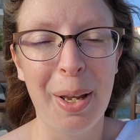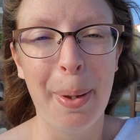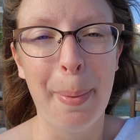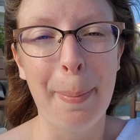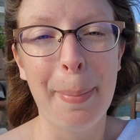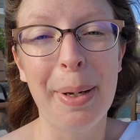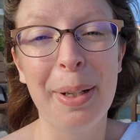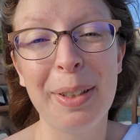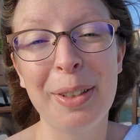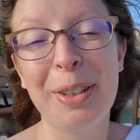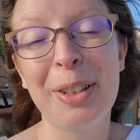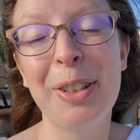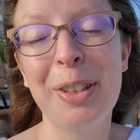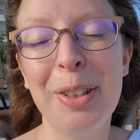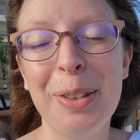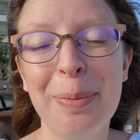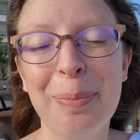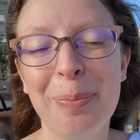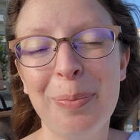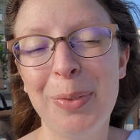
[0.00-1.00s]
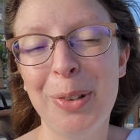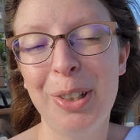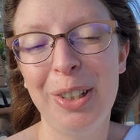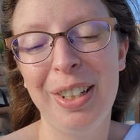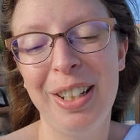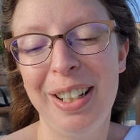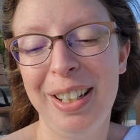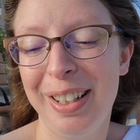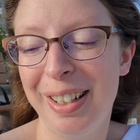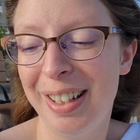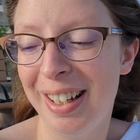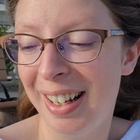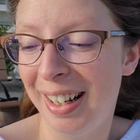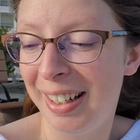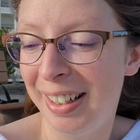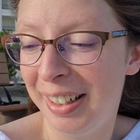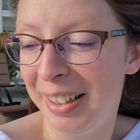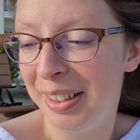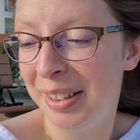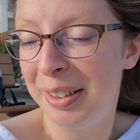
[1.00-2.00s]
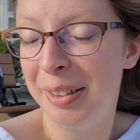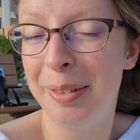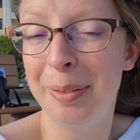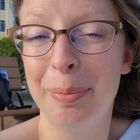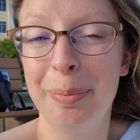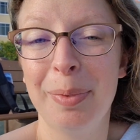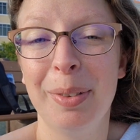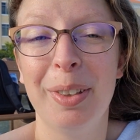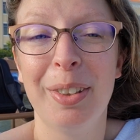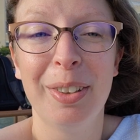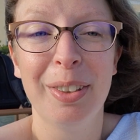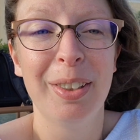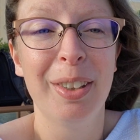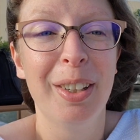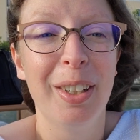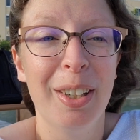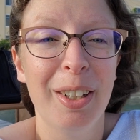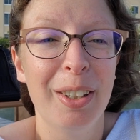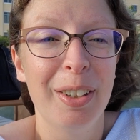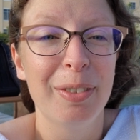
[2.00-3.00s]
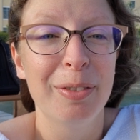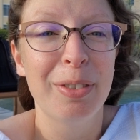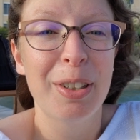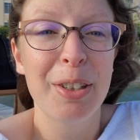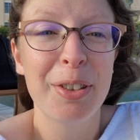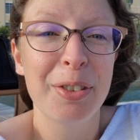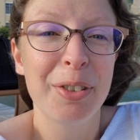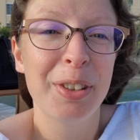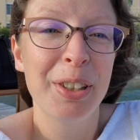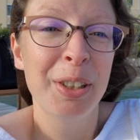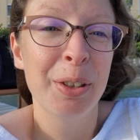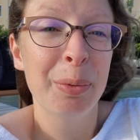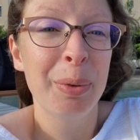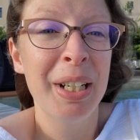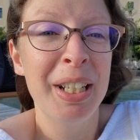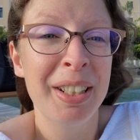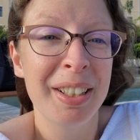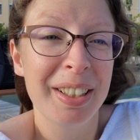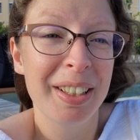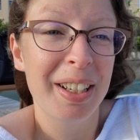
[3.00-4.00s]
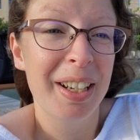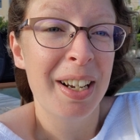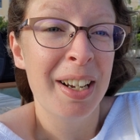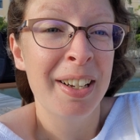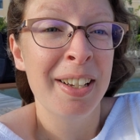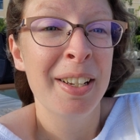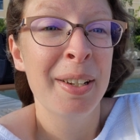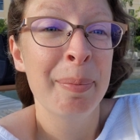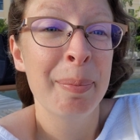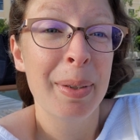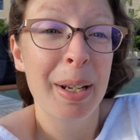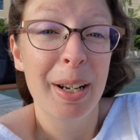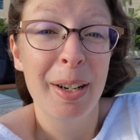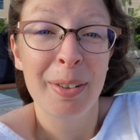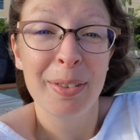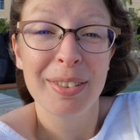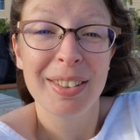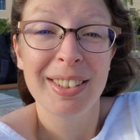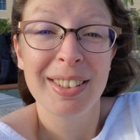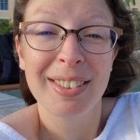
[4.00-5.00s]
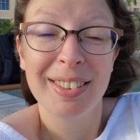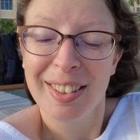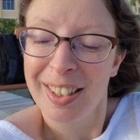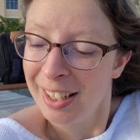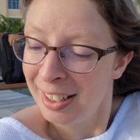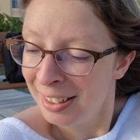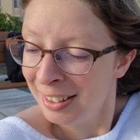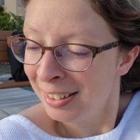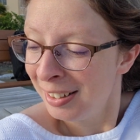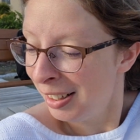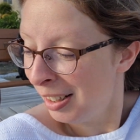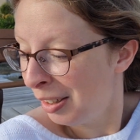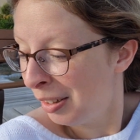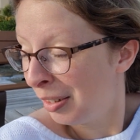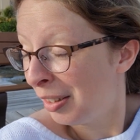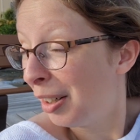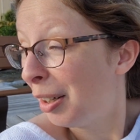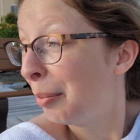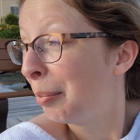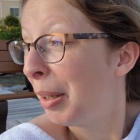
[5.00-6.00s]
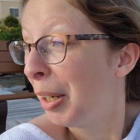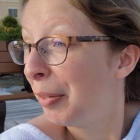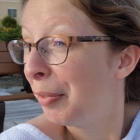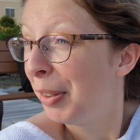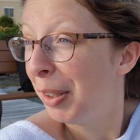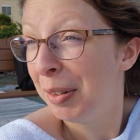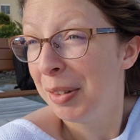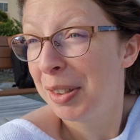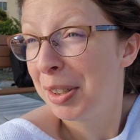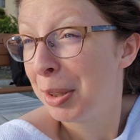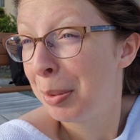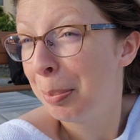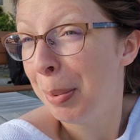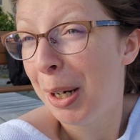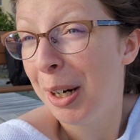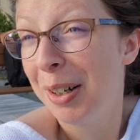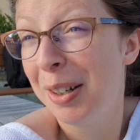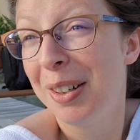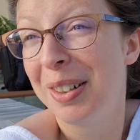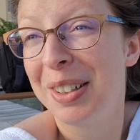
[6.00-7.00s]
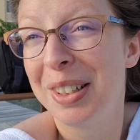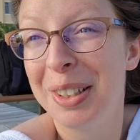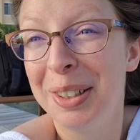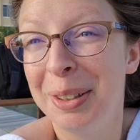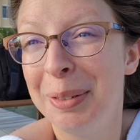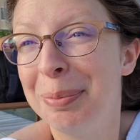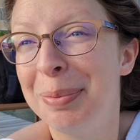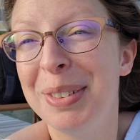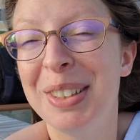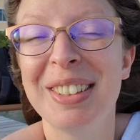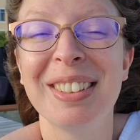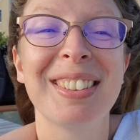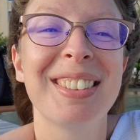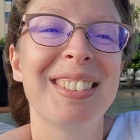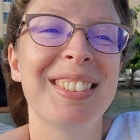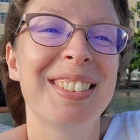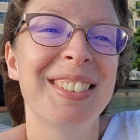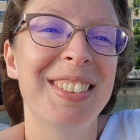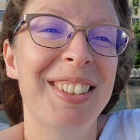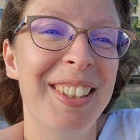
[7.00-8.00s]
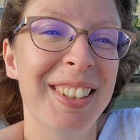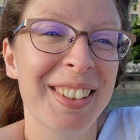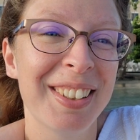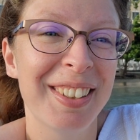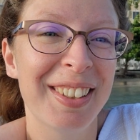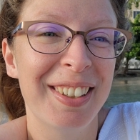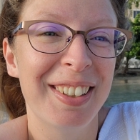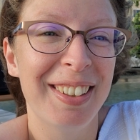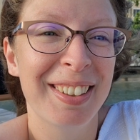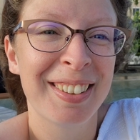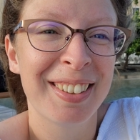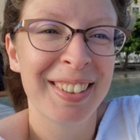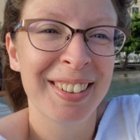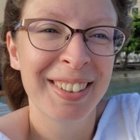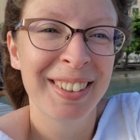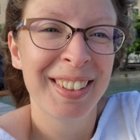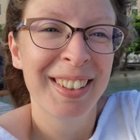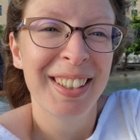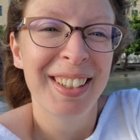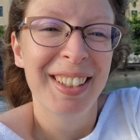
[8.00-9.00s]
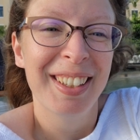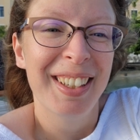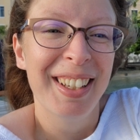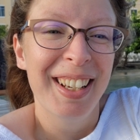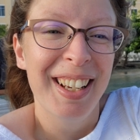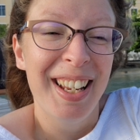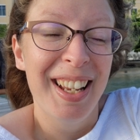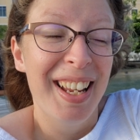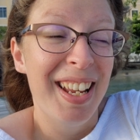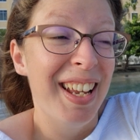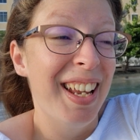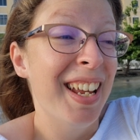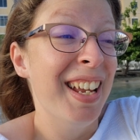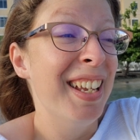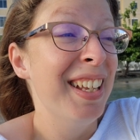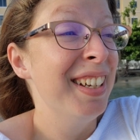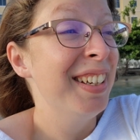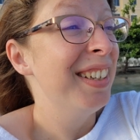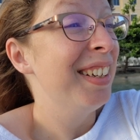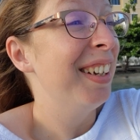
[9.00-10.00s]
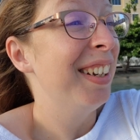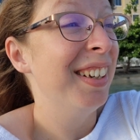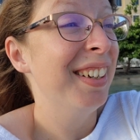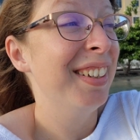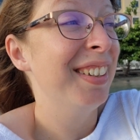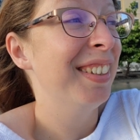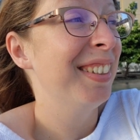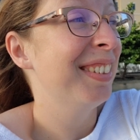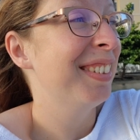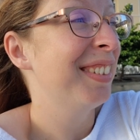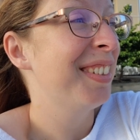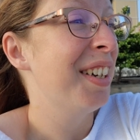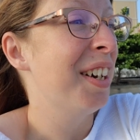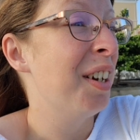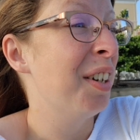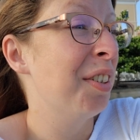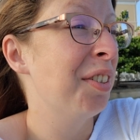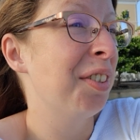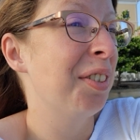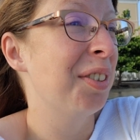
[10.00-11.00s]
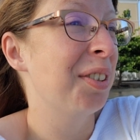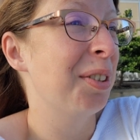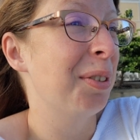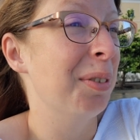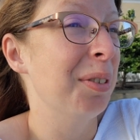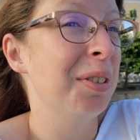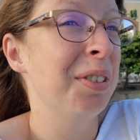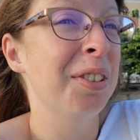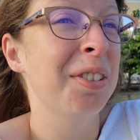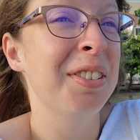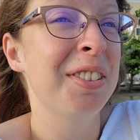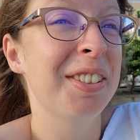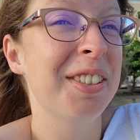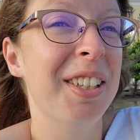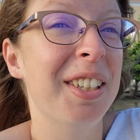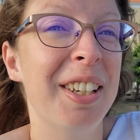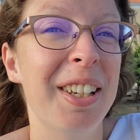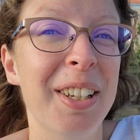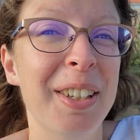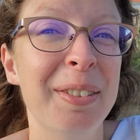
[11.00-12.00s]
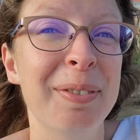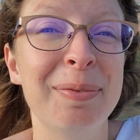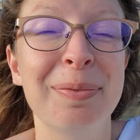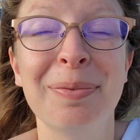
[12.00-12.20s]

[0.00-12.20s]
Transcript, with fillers: But good morning, I am freshly awake. I'm outside now on my favorite spot on campus, on the dock. And gosh, it's gorgeous today.